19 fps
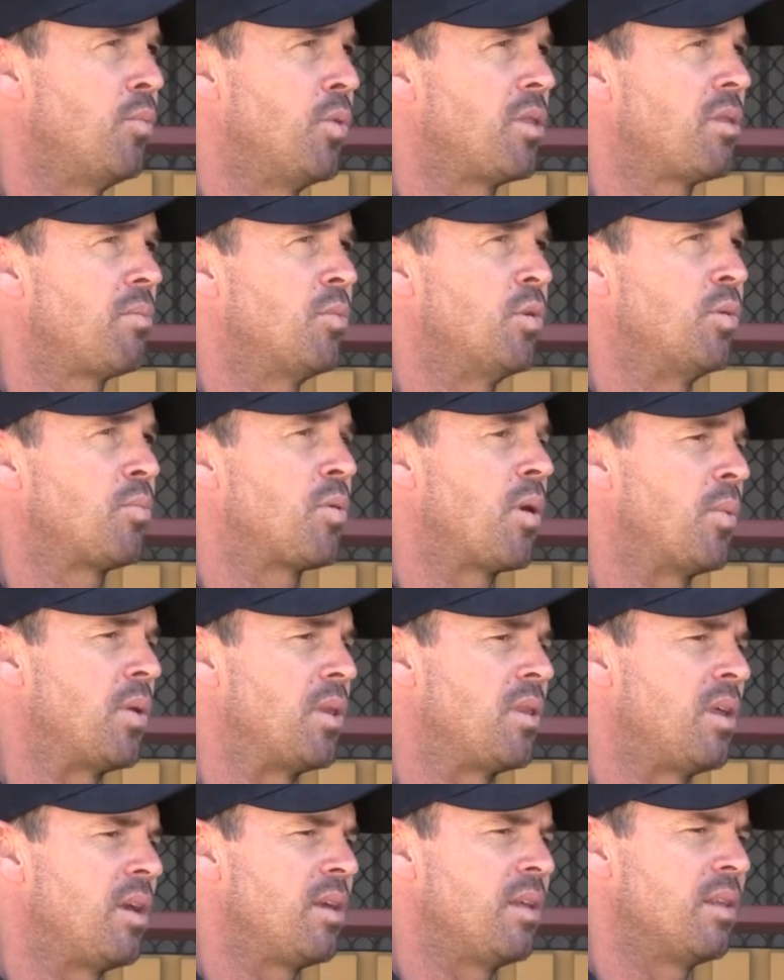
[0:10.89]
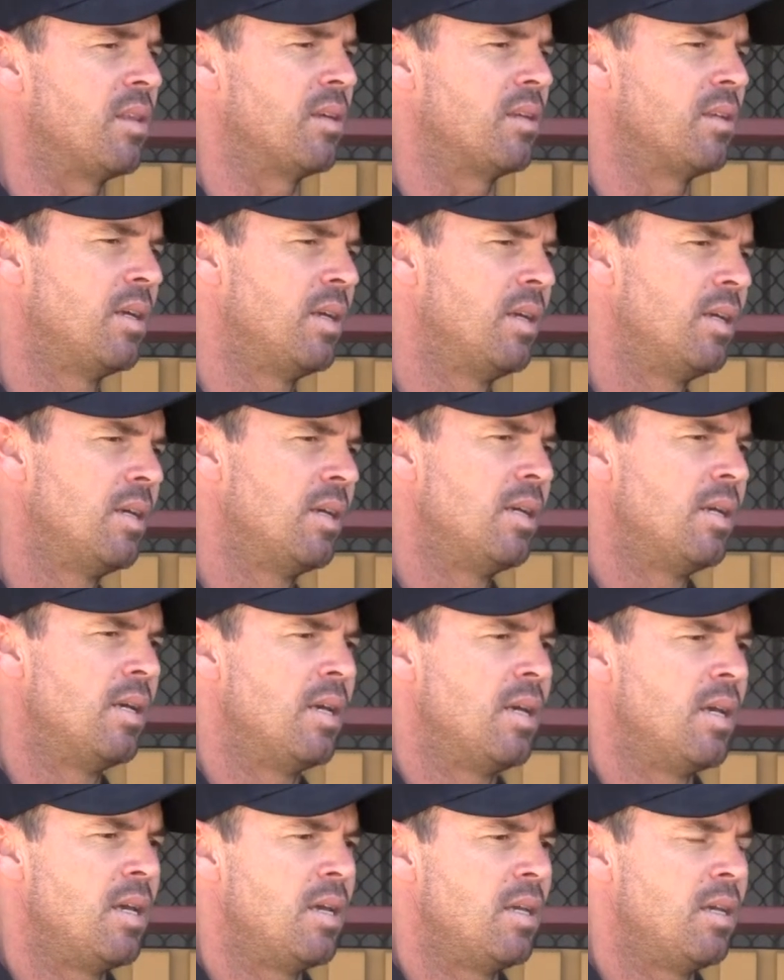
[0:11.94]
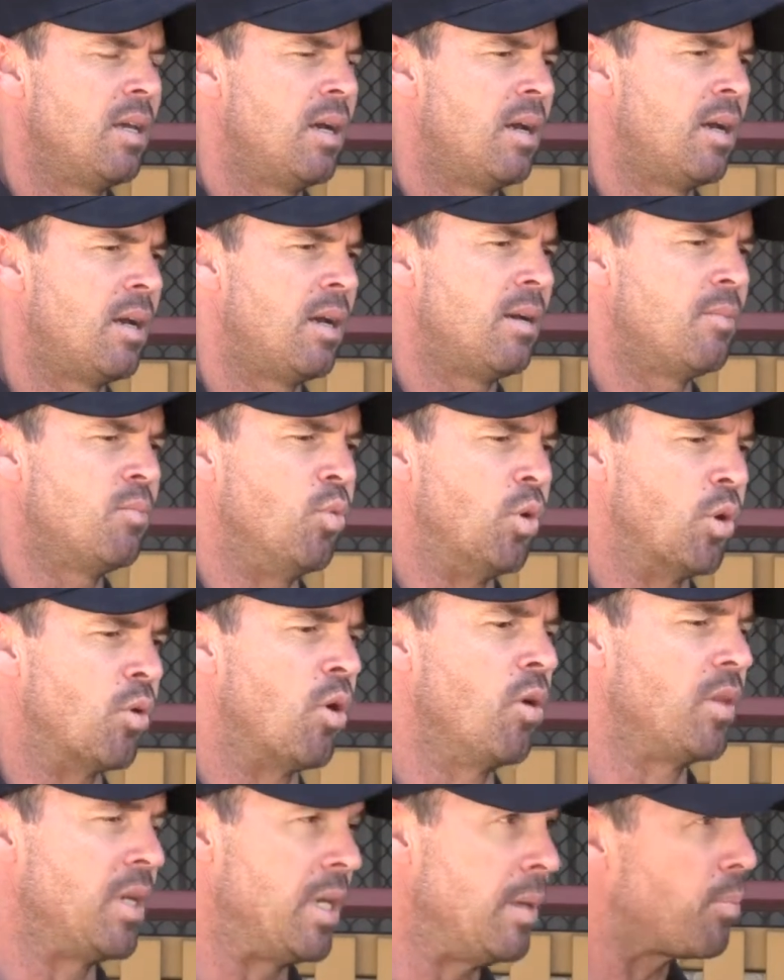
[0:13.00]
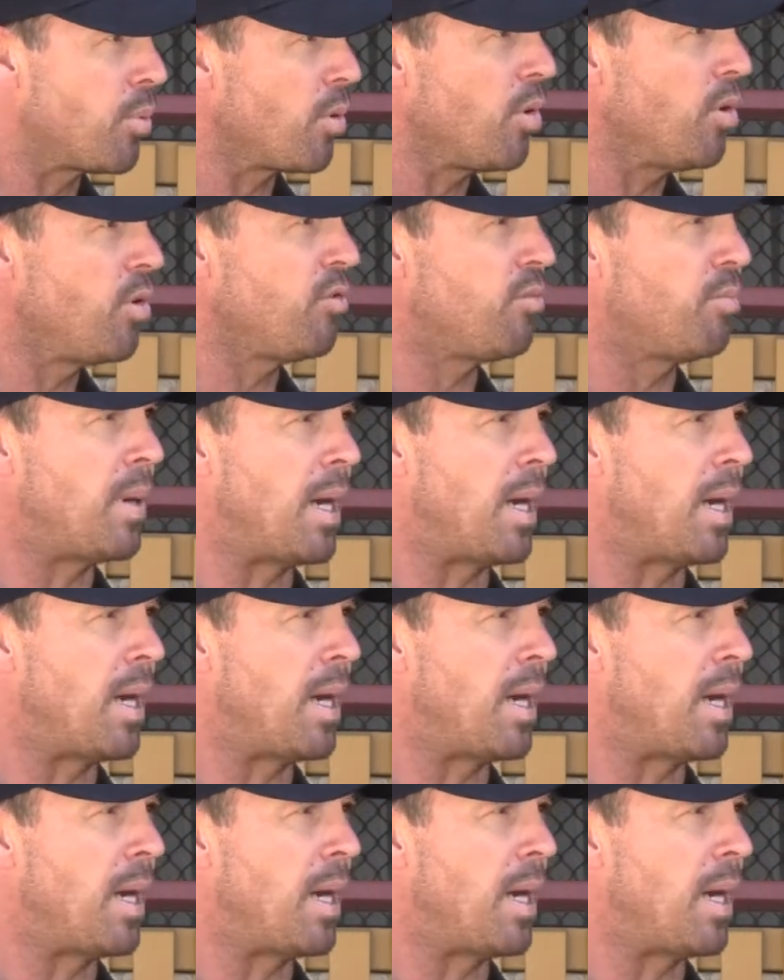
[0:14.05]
We were probably thinking that we were on the improve,